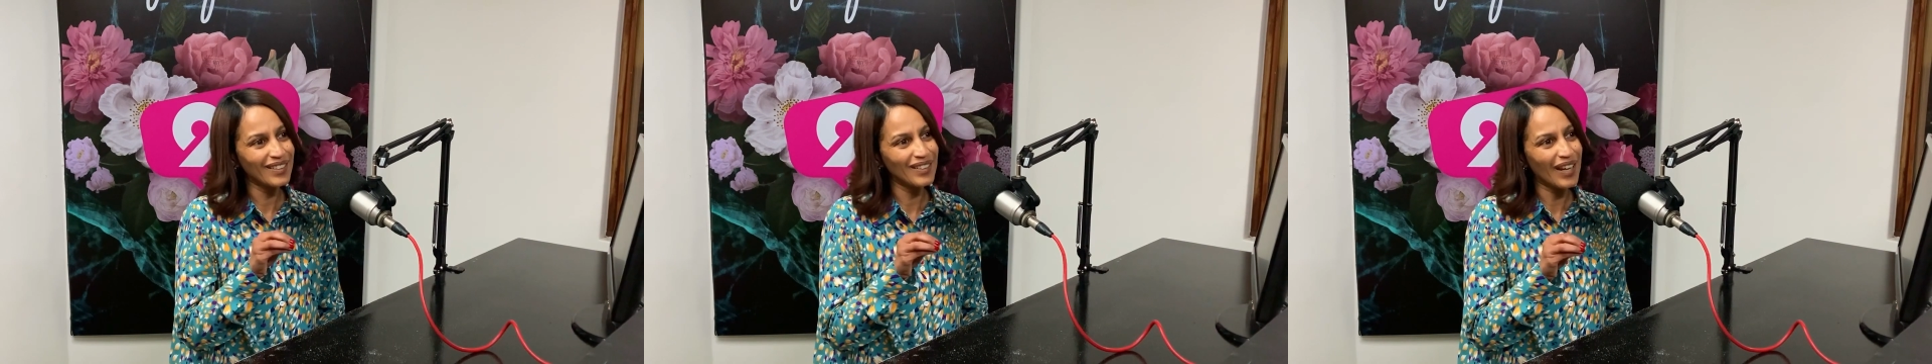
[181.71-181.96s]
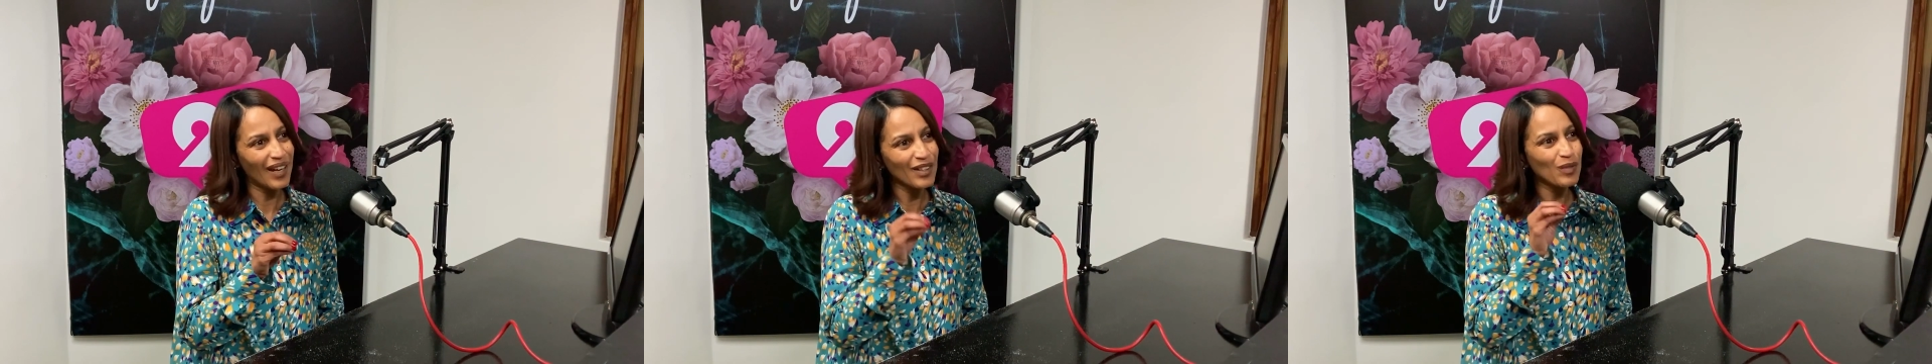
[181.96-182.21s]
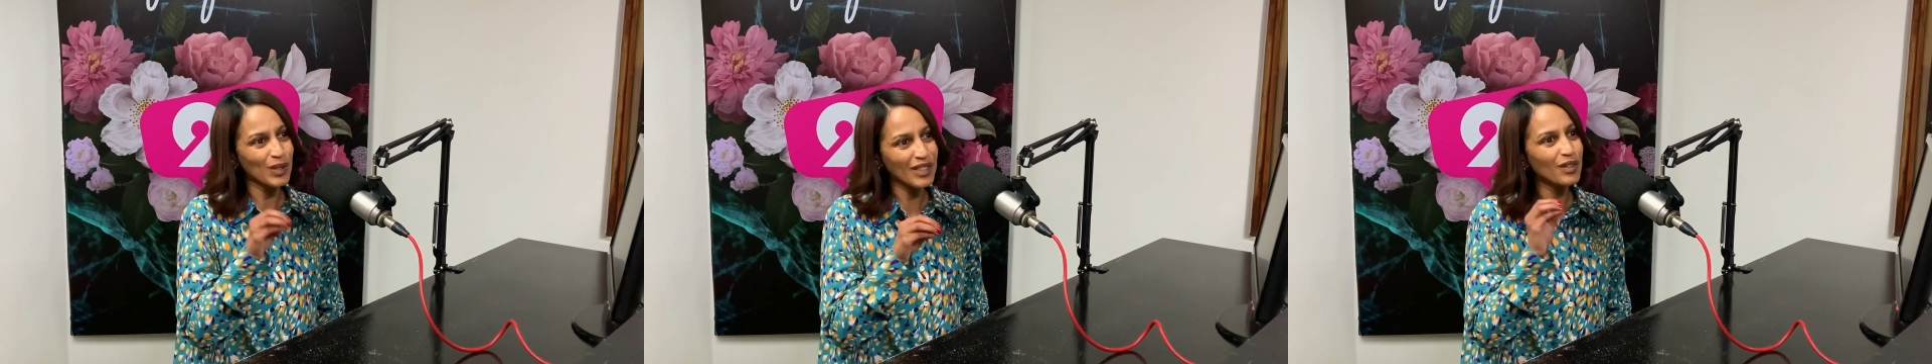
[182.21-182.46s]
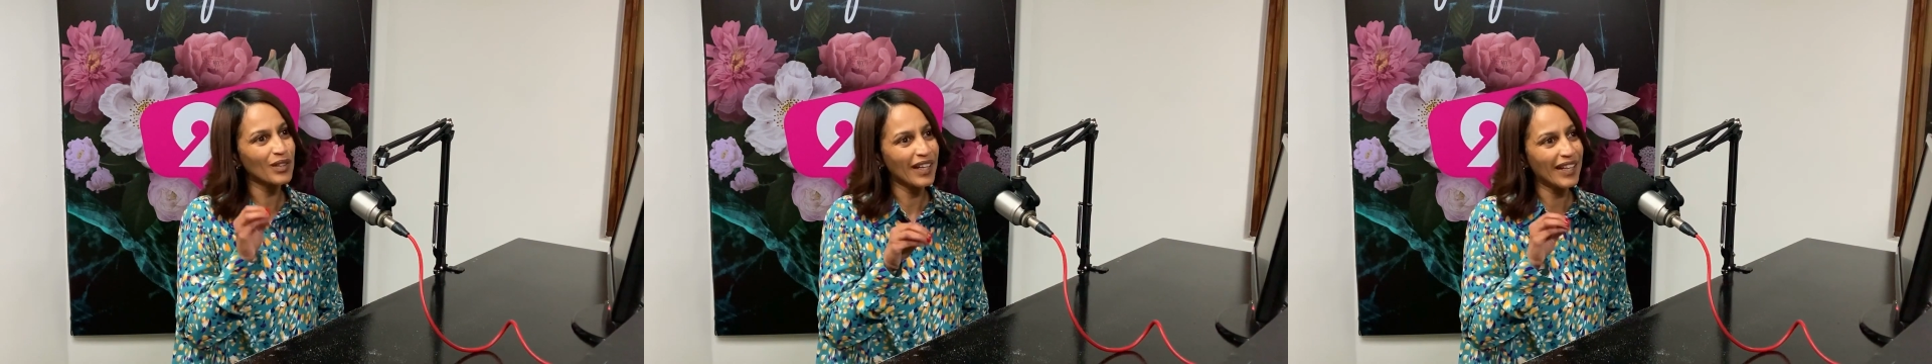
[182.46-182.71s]
it was the
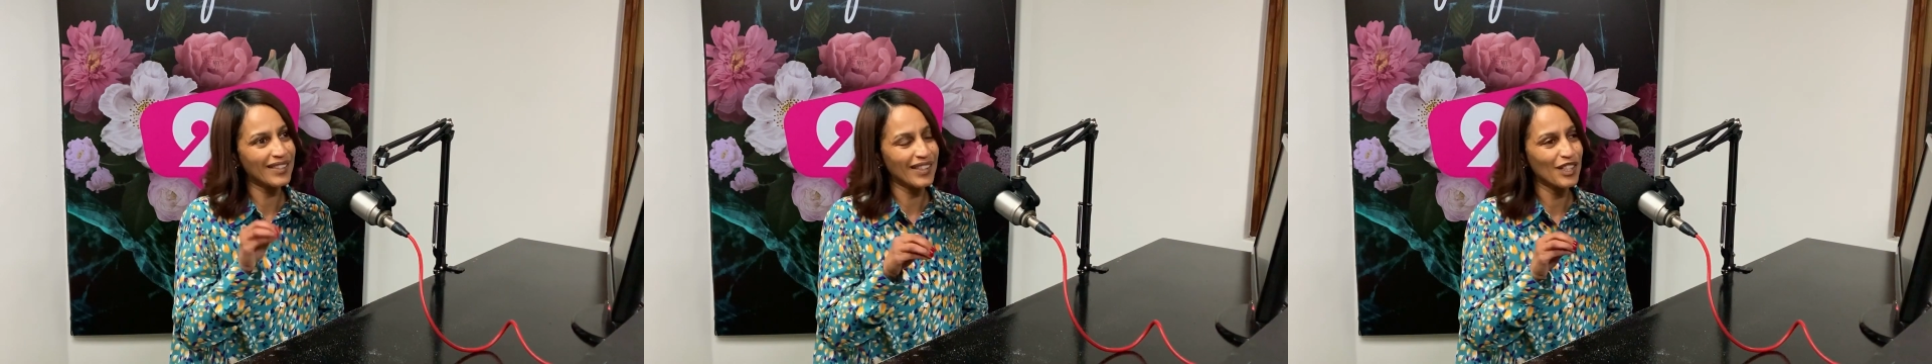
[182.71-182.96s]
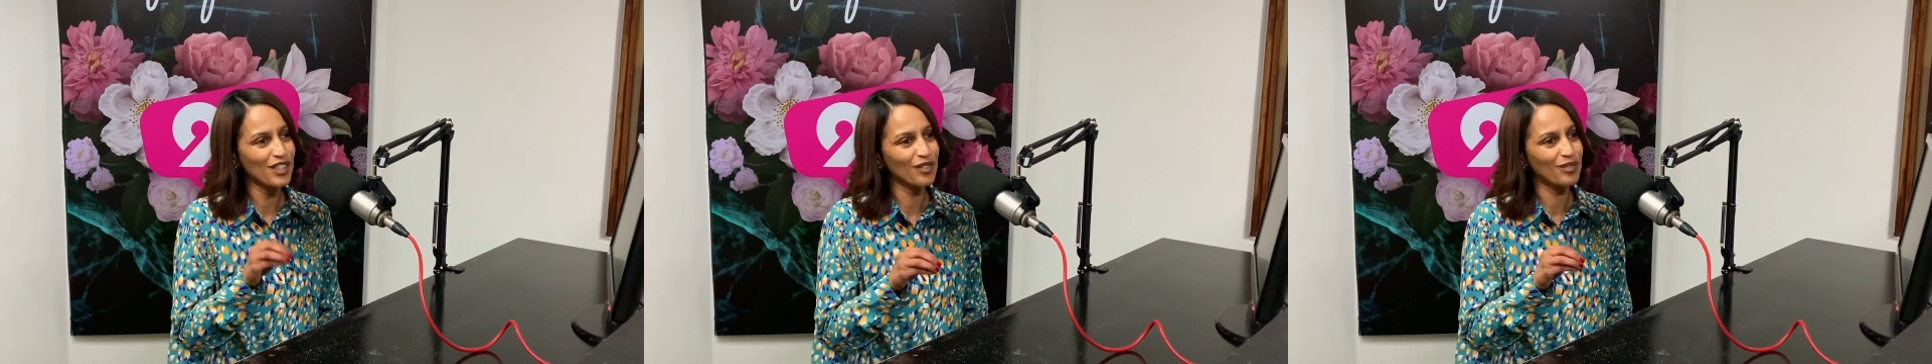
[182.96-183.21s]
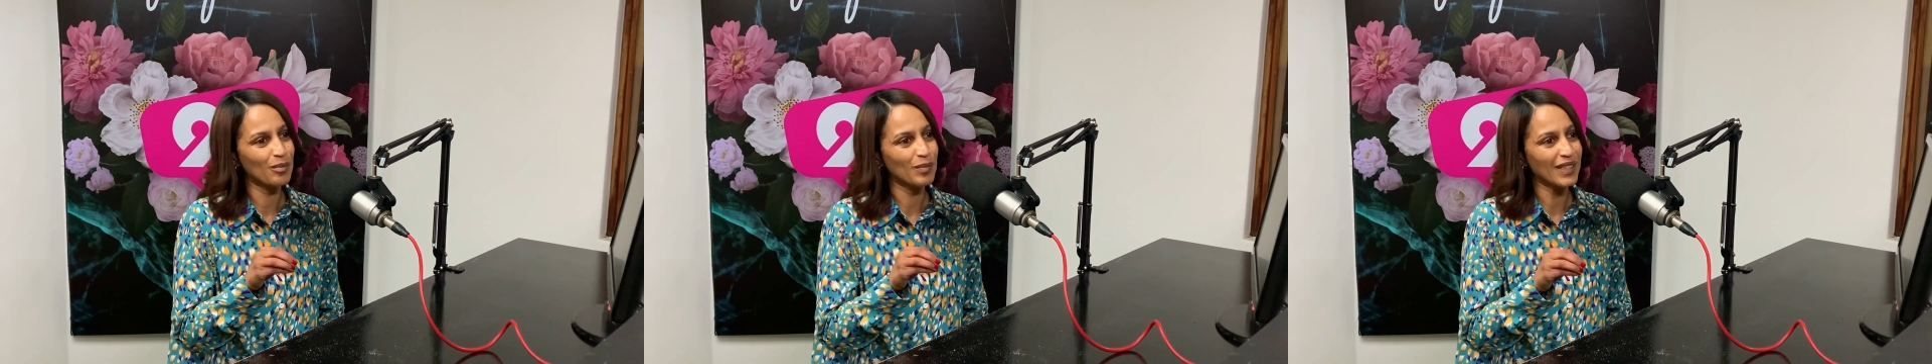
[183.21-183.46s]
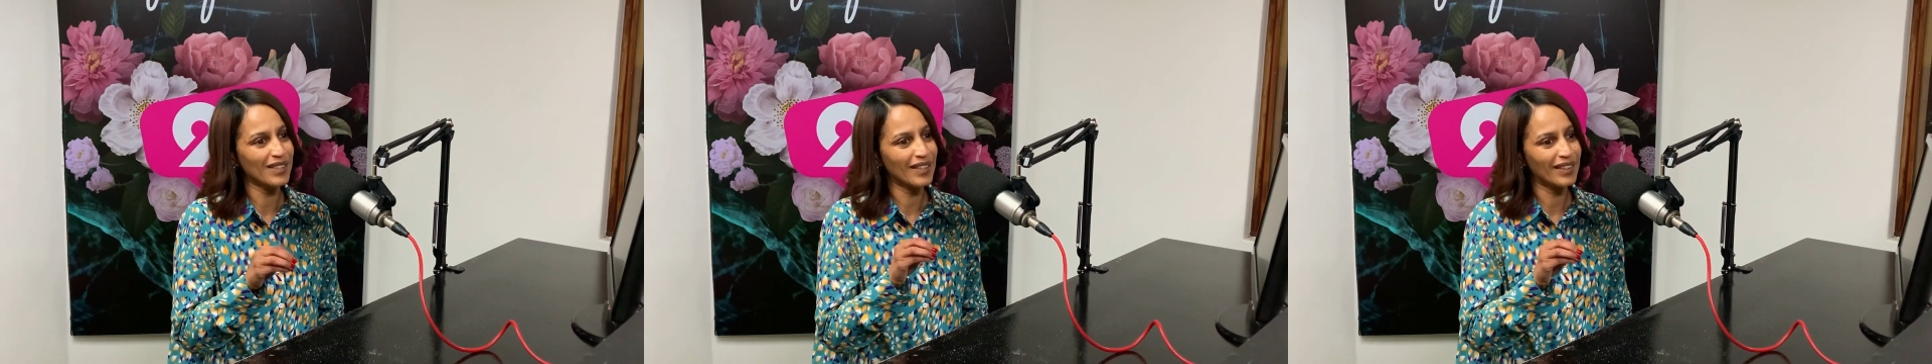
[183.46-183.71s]
realization for me
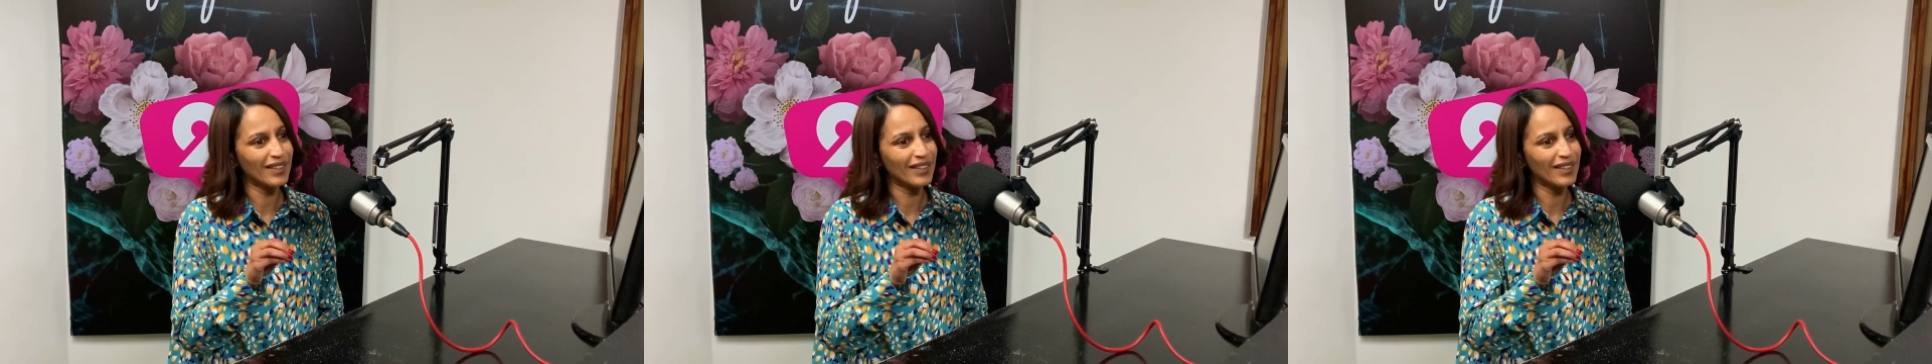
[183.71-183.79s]
is that it